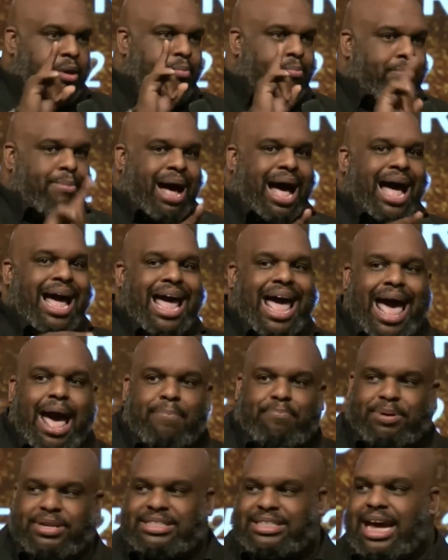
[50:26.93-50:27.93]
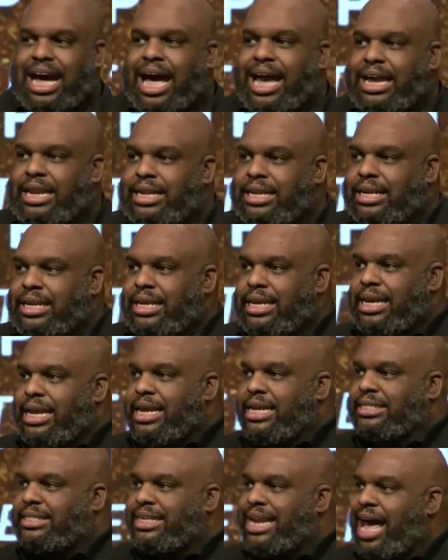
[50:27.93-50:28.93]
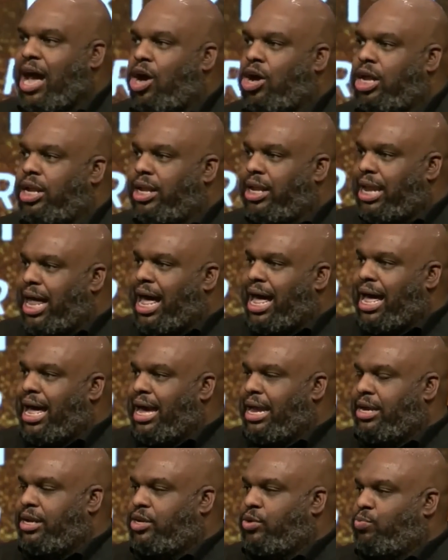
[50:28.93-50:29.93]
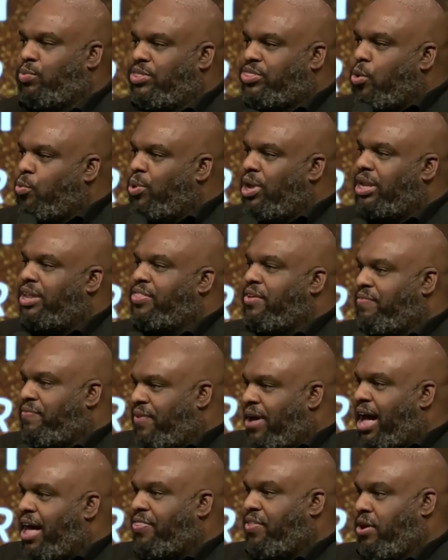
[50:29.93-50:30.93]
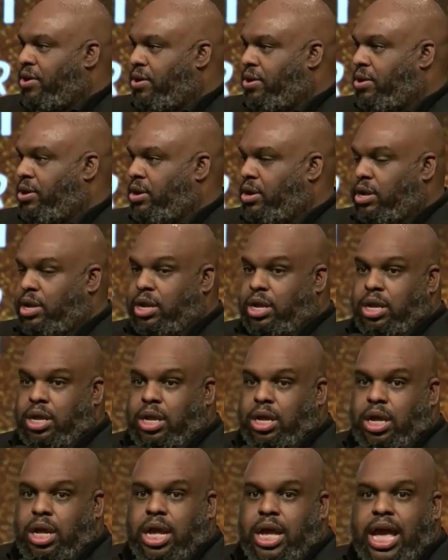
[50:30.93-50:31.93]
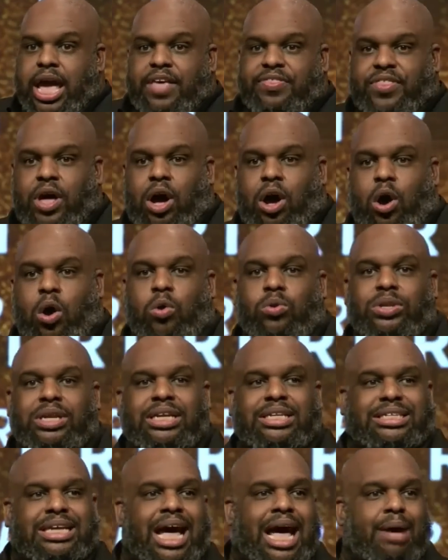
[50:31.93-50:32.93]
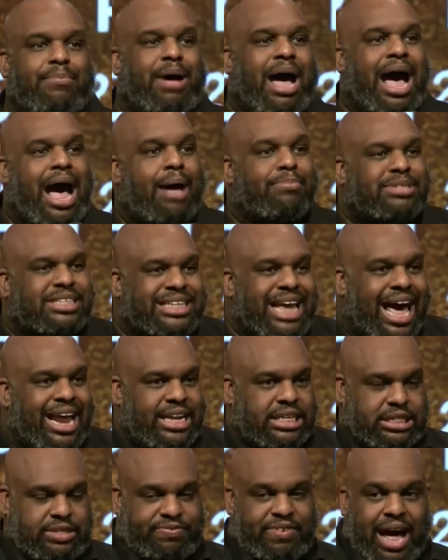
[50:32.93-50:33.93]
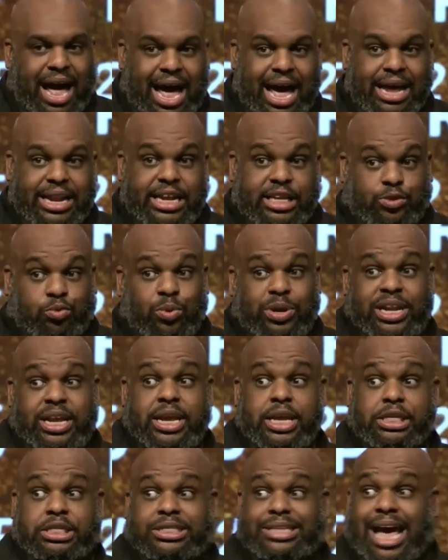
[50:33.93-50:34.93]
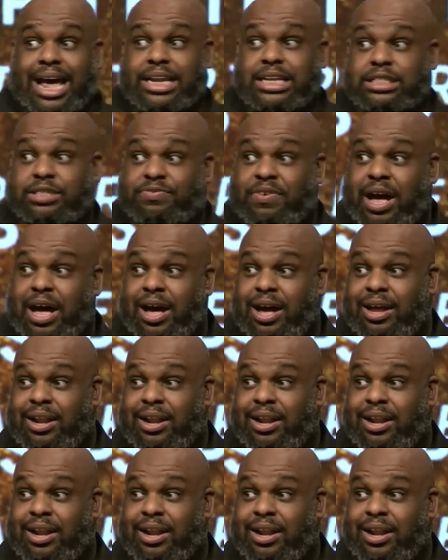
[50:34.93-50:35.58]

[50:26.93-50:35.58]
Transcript: My appetite is now aligned with the will of the Father. And the only time I'm satisfied is when He's satisfied.